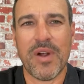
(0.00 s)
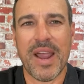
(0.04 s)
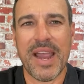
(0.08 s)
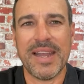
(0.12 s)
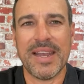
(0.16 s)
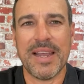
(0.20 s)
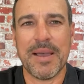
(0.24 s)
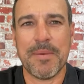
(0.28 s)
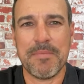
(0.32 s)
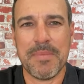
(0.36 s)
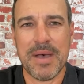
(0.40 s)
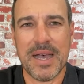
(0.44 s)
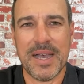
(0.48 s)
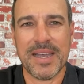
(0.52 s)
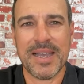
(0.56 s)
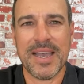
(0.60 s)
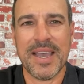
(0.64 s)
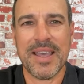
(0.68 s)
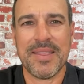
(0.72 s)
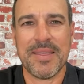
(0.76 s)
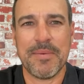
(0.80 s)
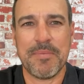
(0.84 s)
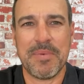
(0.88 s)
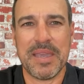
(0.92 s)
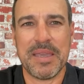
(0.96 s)
rate
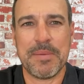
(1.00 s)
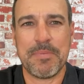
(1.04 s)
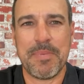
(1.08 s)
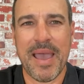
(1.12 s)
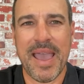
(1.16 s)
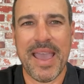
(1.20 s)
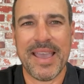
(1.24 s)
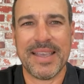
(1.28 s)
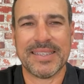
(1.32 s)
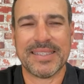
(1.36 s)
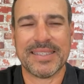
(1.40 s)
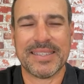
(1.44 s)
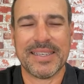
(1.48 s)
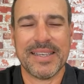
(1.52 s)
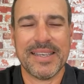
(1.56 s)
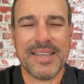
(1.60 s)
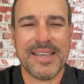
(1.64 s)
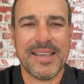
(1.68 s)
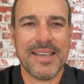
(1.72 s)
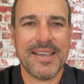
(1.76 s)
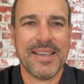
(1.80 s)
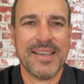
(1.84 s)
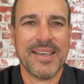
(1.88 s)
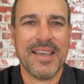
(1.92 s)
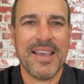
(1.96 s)
among the big banks.
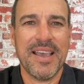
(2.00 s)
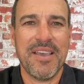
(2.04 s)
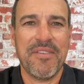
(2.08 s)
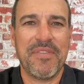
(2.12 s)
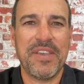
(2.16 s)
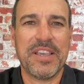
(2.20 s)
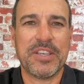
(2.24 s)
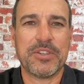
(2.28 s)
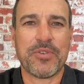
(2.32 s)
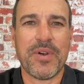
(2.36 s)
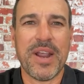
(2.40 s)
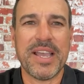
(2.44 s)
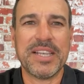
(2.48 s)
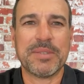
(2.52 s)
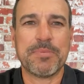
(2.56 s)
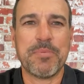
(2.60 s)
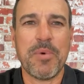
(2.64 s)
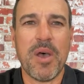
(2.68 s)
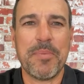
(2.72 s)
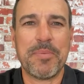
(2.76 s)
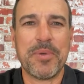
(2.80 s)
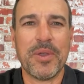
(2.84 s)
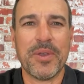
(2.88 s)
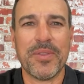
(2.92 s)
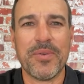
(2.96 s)
Fixed rates
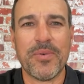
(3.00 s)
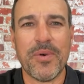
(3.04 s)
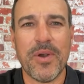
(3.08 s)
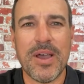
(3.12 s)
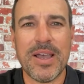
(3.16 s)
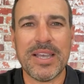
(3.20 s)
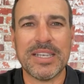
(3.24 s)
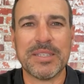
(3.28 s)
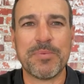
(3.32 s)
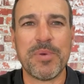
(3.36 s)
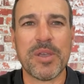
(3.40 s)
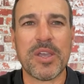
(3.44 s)
might be on the rise,